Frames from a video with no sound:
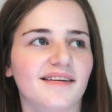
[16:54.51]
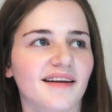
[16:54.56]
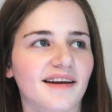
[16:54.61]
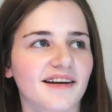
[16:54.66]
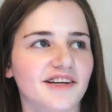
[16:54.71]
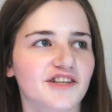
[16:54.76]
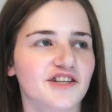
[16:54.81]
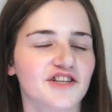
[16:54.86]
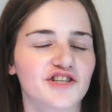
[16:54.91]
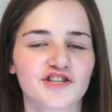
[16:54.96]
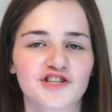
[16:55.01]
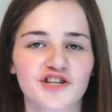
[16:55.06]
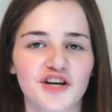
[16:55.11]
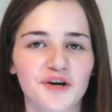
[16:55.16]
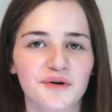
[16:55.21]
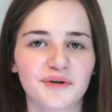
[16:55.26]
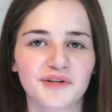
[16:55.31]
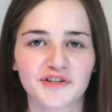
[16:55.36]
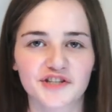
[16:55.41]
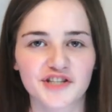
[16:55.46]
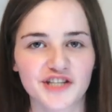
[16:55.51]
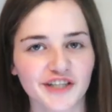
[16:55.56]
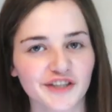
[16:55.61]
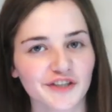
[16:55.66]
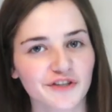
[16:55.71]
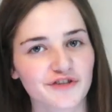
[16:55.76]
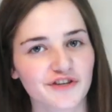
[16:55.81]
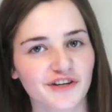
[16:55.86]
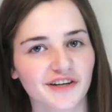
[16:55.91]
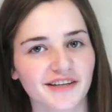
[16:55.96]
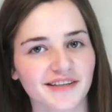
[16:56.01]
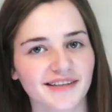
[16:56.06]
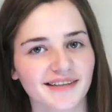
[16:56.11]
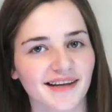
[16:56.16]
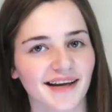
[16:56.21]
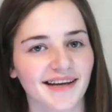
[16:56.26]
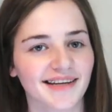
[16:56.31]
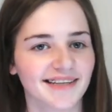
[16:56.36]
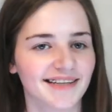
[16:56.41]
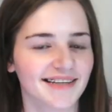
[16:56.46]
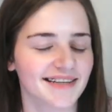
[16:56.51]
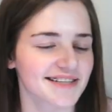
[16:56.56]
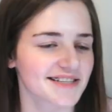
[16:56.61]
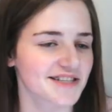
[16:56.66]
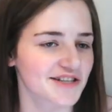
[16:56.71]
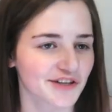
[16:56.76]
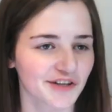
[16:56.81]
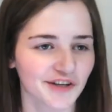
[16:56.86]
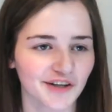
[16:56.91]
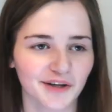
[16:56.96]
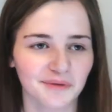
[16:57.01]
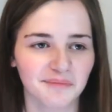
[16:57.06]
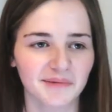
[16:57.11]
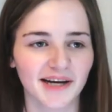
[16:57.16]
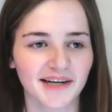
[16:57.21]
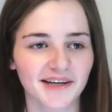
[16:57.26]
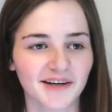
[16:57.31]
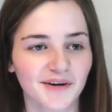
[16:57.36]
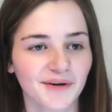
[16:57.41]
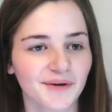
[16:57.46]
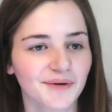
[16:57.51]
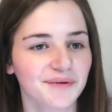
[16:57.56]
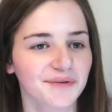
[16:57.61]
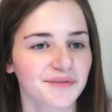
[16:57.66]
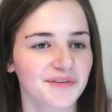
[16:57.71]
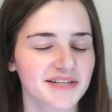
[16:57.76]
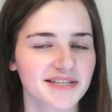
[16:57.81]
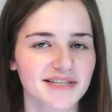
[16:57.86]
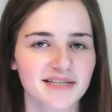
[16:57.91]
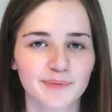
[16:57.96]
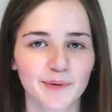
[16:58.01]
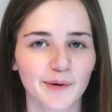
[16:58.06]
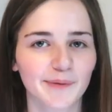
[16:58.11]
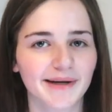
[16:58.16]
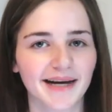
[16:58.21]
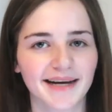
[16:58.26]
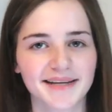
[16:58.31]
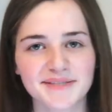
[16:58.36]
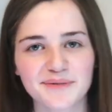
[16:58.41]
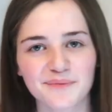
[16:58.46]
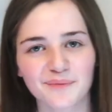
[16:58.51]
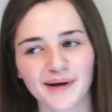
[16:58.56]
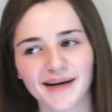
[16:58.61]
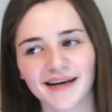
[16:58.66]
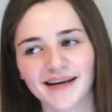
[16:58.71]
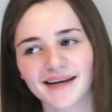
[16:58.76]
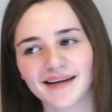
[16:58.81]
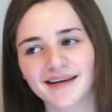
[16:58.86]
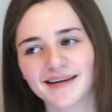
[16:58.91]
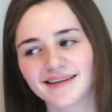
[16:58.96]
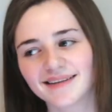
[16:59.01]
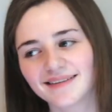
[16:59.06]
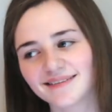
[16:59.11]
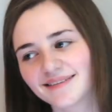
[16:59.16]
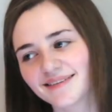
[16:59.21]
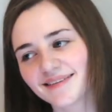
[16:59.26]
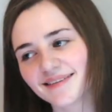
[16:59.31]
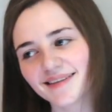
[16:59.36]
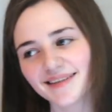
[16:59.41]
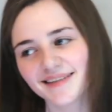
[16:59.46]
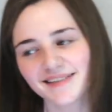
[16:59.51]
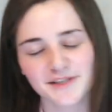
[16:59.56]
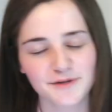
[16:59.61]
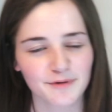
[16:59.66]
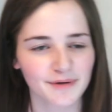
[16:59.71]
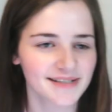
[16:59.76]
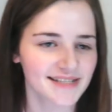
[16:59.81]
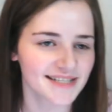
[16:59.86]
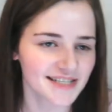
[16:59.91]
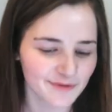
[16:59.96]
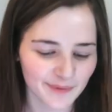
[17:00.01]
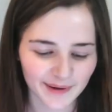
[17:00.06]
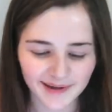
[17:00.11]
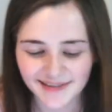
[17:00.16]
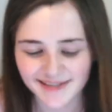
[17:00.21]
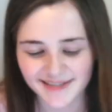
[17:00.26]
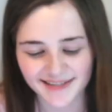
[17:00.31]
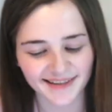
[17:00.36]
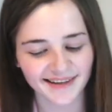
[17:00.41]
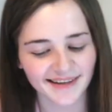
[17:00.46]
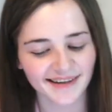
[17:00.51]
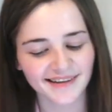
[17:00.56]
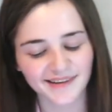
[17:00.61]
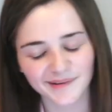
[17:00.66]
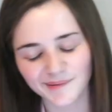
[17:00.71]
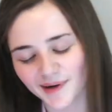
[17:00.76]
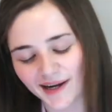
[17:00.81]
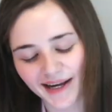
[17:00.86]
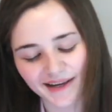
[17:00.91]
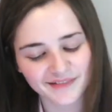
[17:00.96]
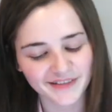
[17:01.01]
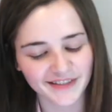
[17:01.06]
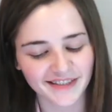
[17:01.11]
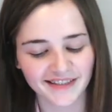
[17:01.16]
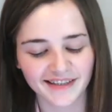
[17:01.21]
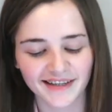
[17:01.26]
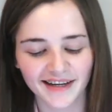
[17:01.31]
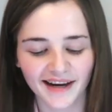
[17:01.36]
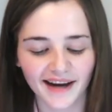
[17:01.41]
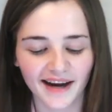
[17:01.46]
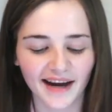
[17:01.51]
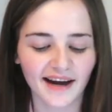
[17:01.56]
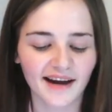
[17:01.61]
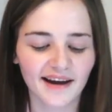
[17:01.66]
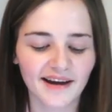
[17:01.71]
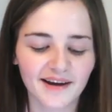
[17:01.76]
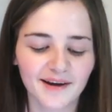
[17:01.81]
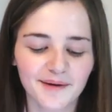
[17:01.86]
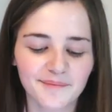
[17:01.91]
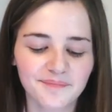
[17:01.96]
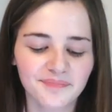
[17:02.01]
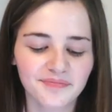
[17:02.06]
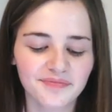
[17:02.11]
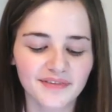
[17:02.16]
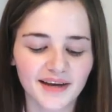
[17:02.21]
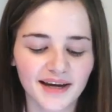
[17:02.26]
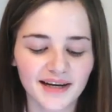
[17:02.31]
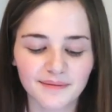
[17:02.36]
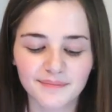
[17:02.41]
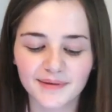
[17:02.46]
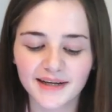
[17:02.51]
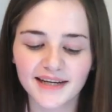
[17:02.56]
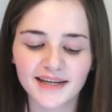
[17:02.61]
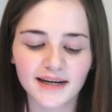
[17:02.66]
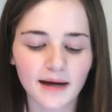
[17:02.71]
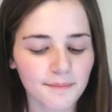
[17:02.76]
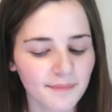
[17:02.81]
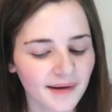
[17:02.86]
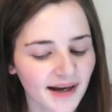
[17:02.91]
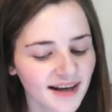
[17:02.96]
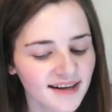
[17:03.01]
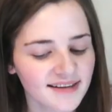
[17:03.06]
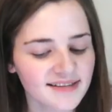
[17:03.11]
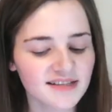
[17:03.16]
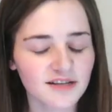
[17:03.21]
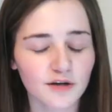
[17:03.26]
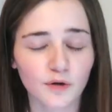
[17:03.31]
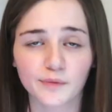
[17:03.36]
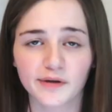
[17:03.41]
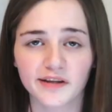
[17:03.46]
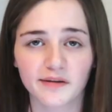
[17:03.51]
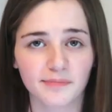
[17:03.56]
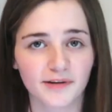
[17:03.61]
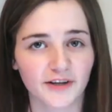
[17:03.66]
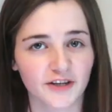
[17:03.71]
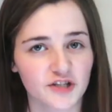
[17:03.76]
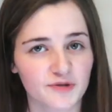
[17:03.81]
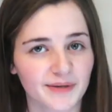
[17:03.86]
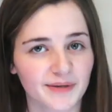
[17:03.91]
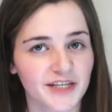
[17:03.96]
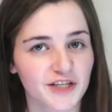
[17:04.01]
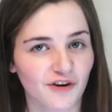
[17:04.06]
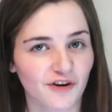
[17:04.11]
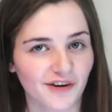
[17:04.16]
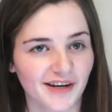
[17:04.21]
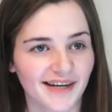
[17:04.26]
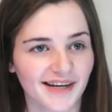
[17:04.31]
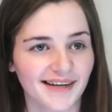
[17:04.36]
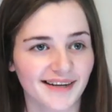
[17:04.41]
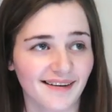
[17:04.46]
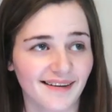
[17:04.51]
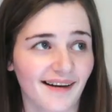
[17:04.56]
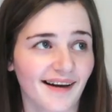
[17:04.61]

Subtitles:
like you can show your children in like years to come, like, oh, this is what we had to wear in 2020 and whatever. And I mean, a mask with Pleasure Beach on it,